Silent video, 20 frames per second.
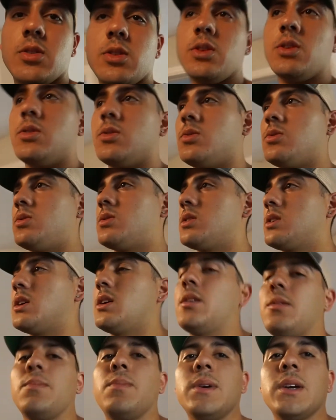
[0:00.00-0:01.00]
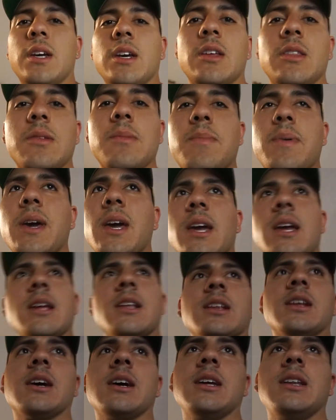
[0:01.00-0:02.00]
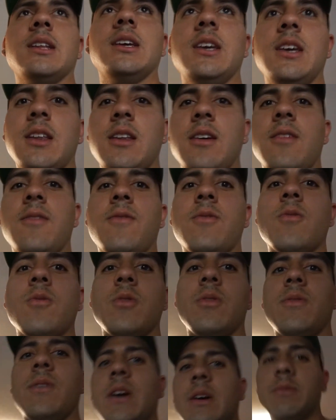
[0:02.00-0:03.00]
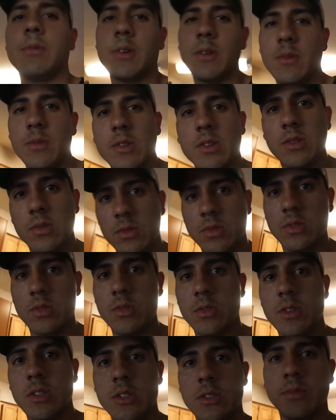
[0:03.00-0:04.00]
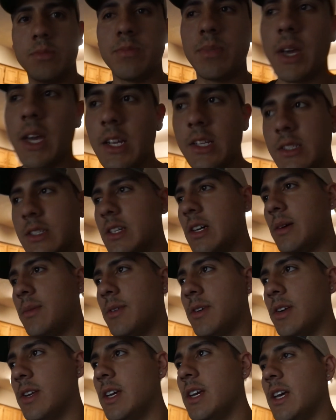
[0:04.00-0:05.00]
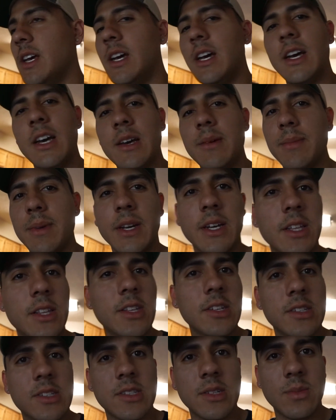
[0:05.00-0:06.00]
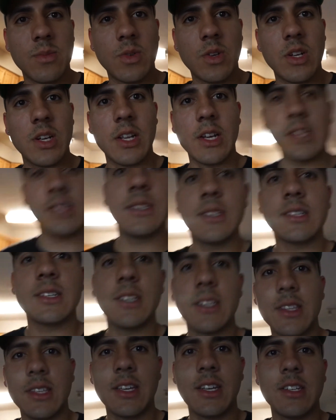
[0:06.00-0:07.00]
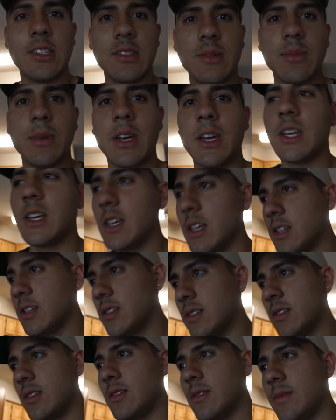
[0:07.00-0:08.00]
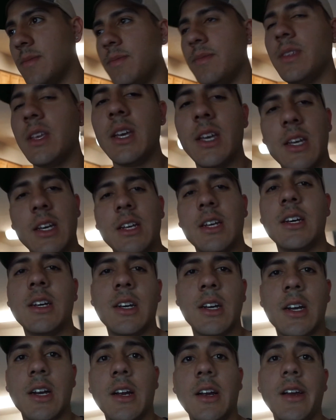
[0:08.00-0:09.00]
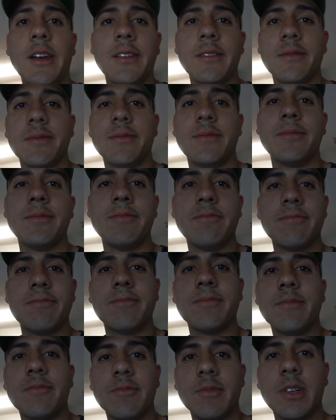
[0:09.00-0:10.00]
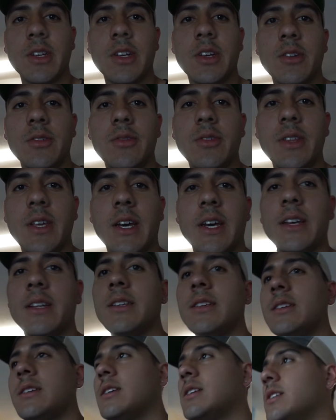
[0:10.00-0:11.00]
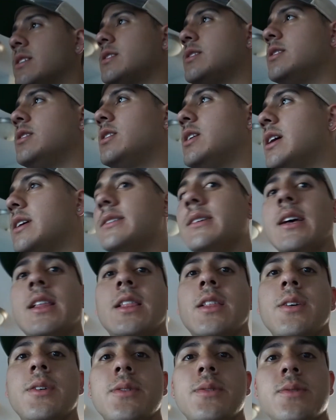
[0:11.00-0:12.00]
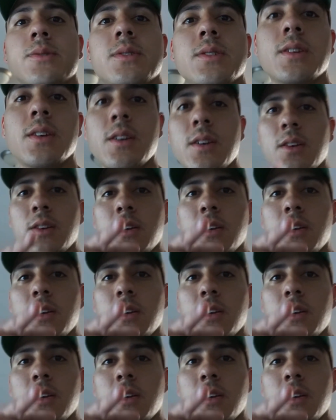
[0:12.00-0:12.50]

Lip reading: Lowe's, pick out the paint I need for the valve cover, because we're gonna do a little paint job on it, make it look somewhat nice in the engine bay. So, alright, we're gonna go do that. See you guys at Lowe's.